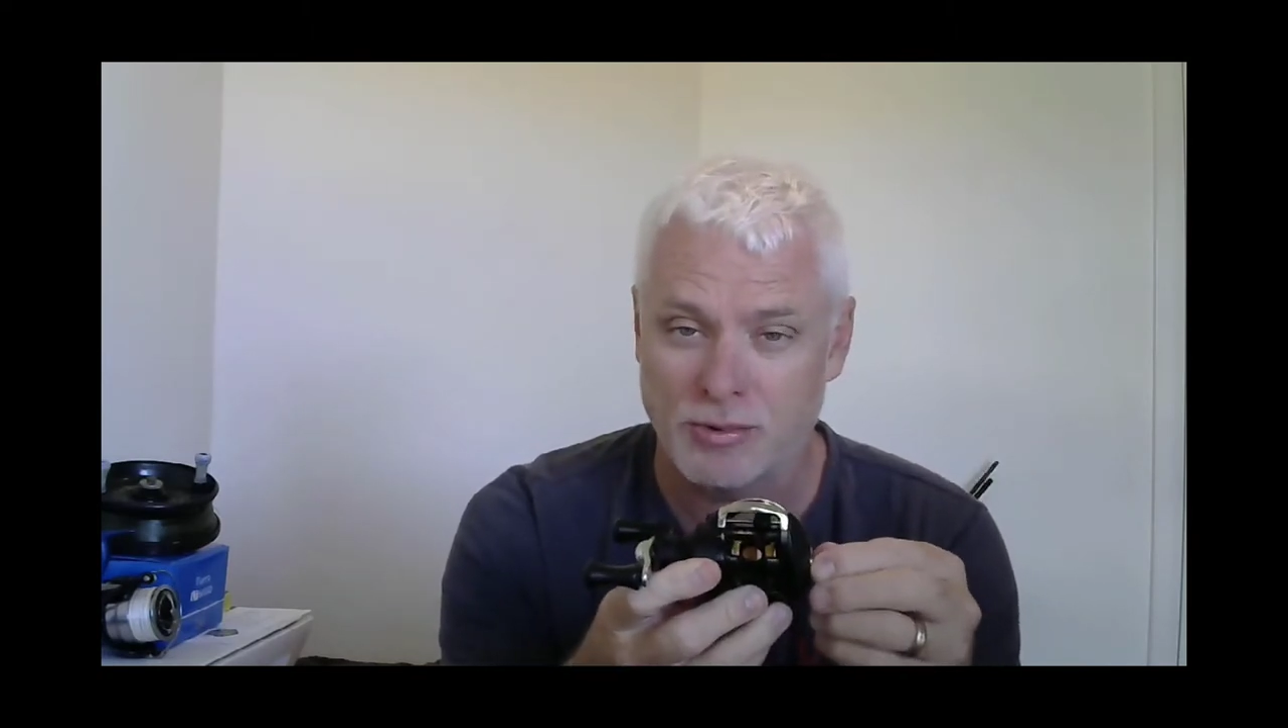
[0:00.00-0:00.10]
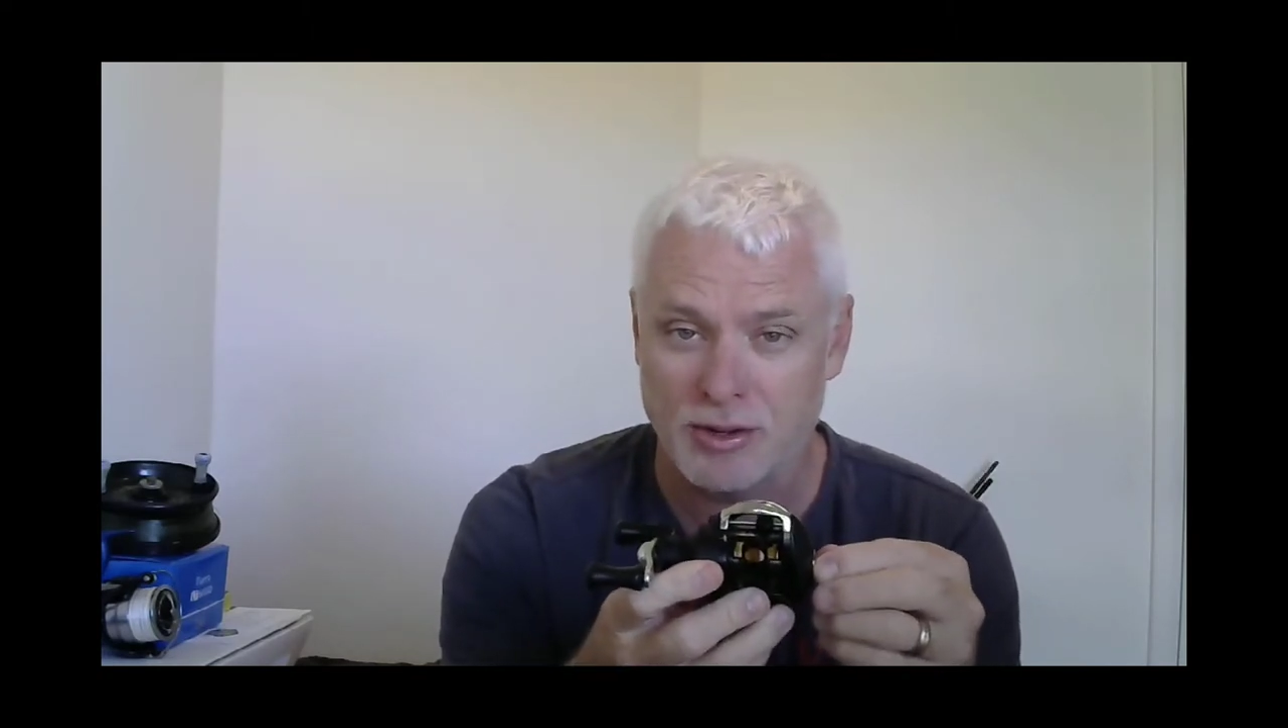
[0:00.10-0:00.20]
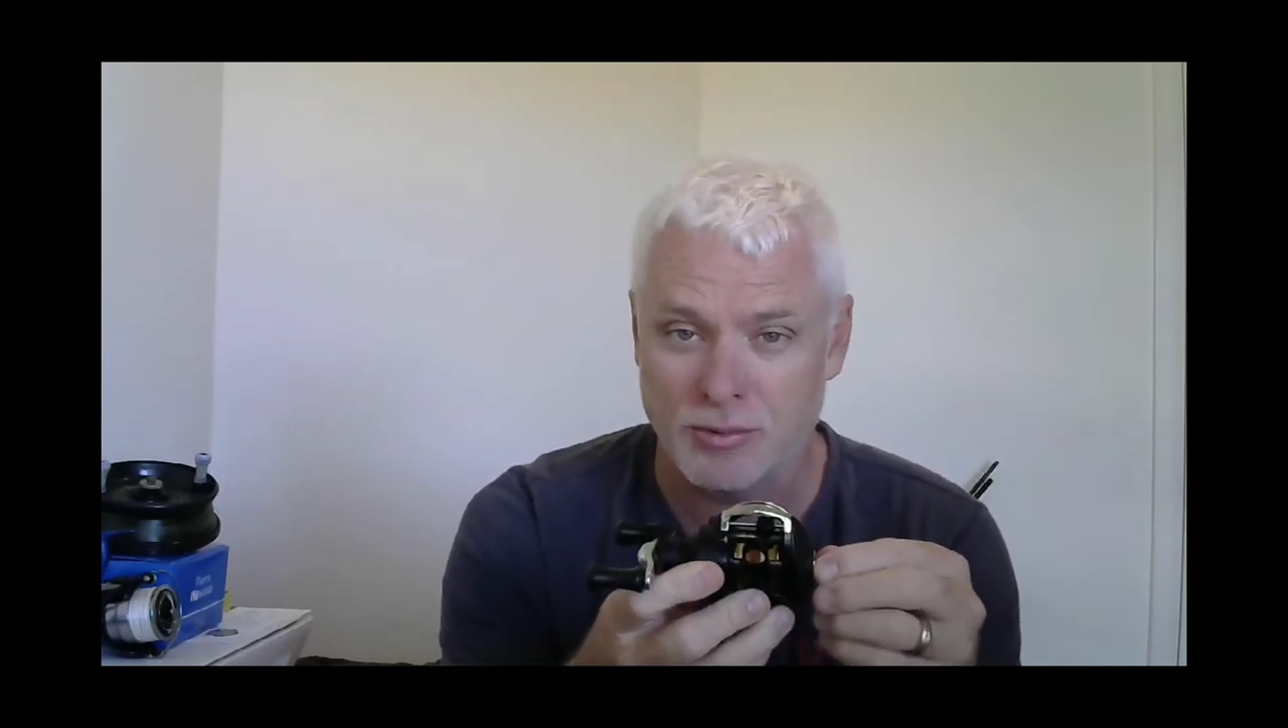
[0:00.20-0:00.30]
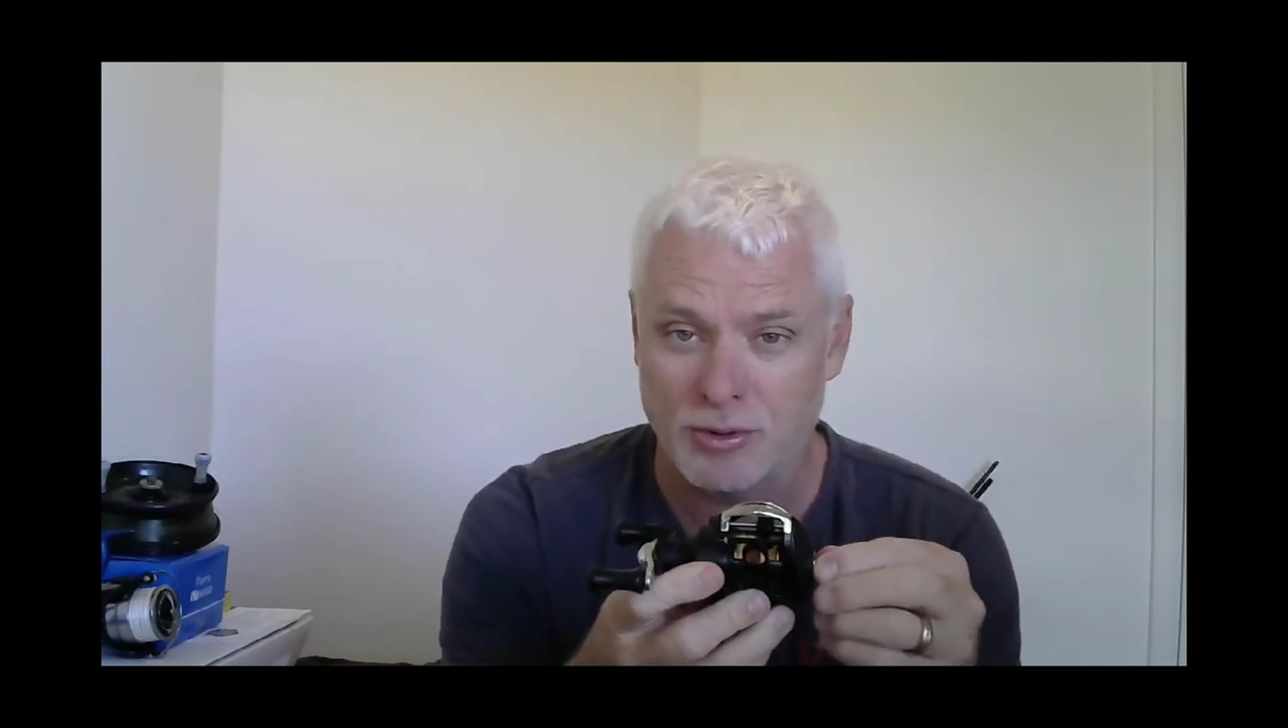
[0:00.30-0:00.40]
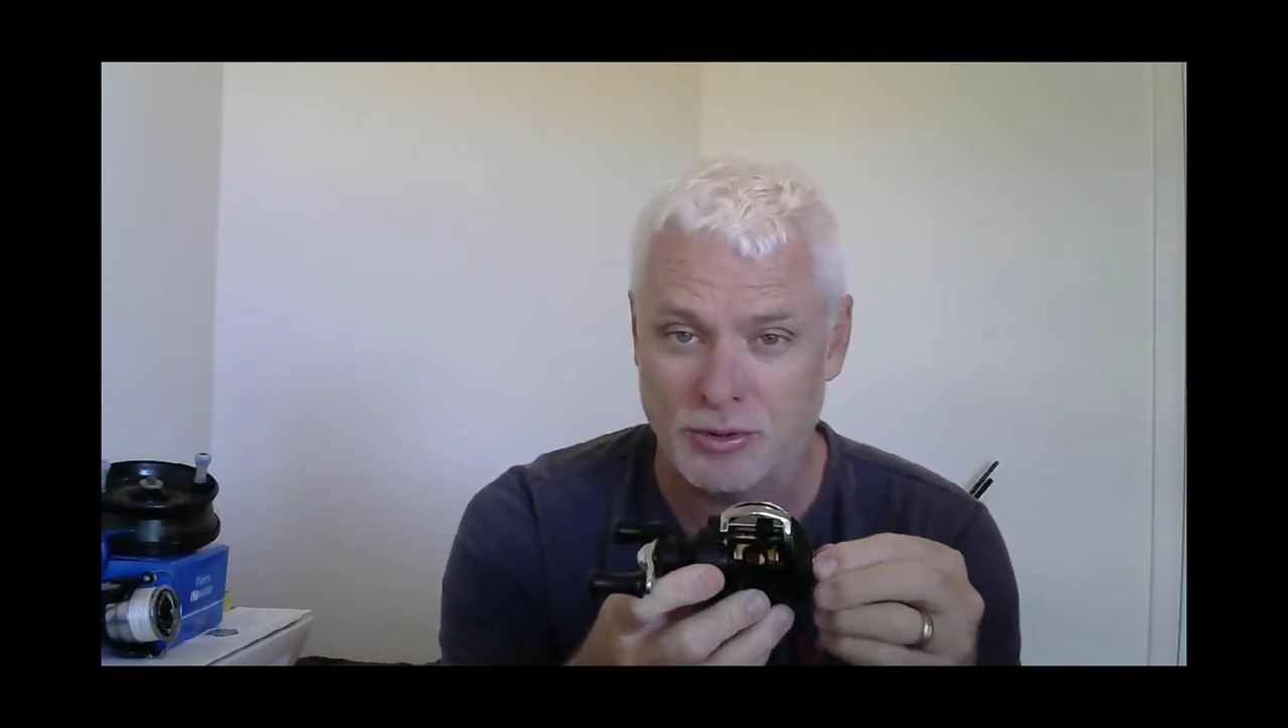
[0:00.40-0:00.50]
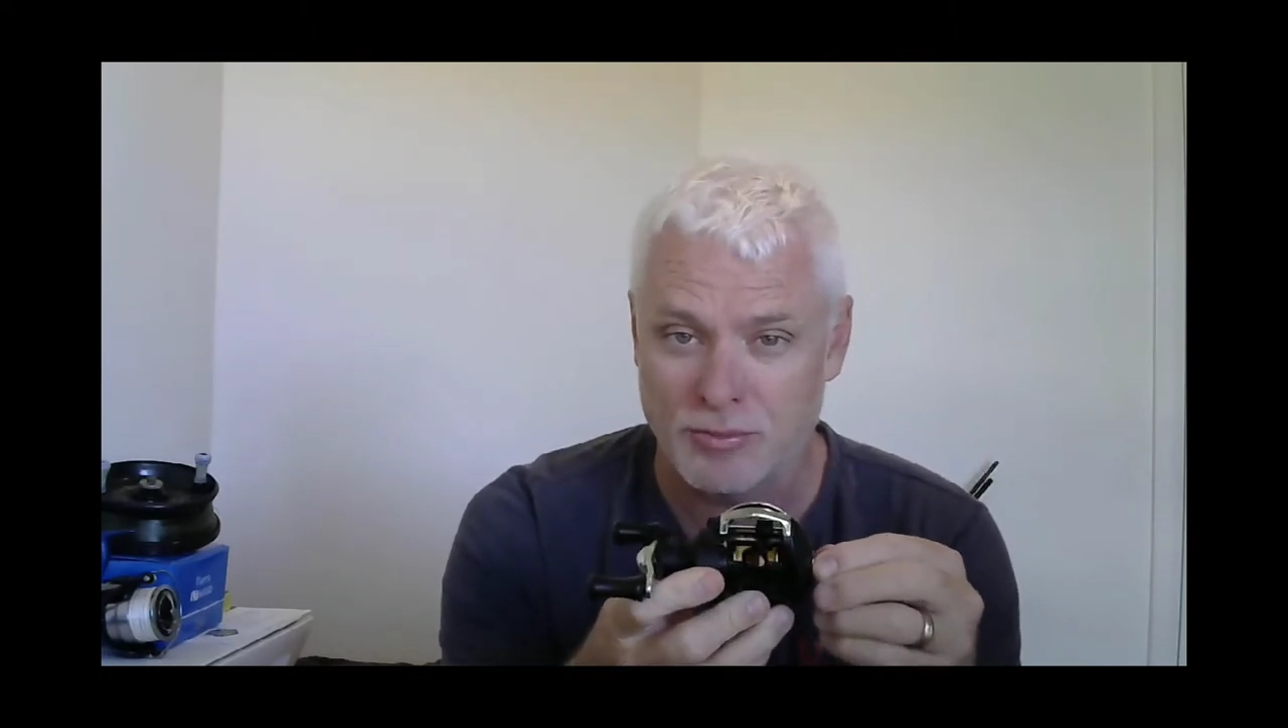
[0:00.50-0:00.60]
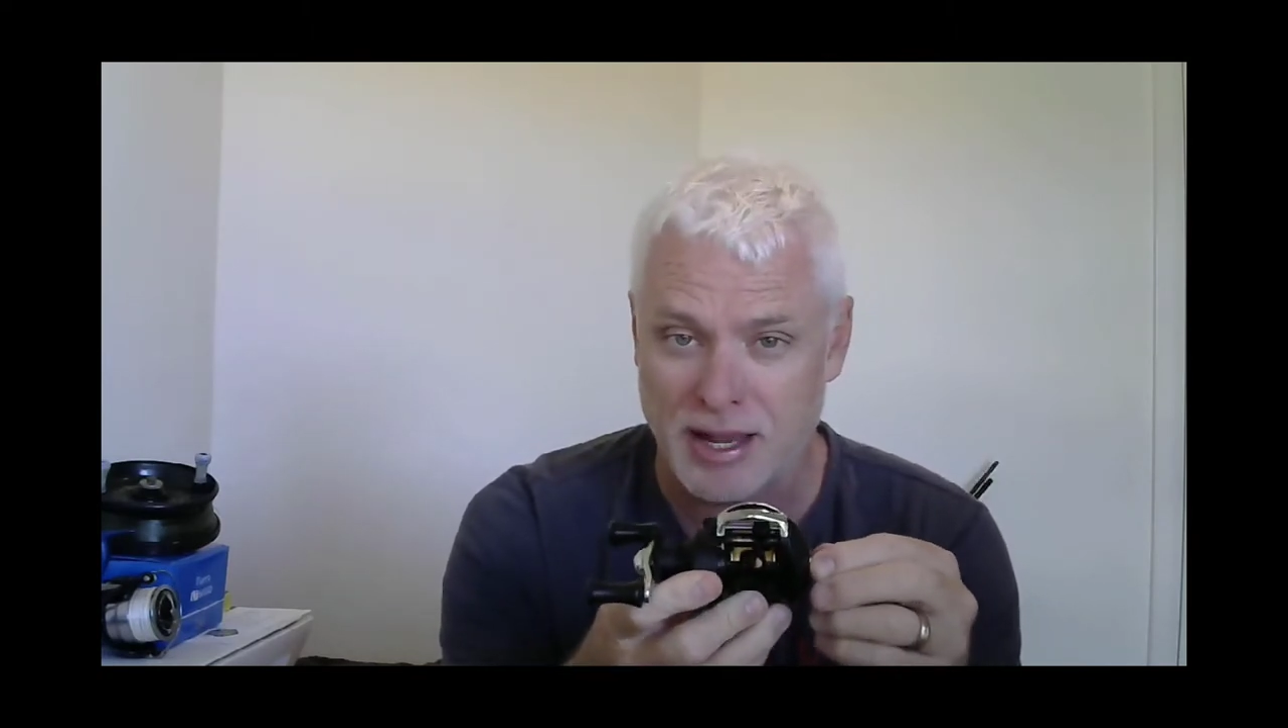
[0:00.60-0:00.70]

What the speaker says: where you want your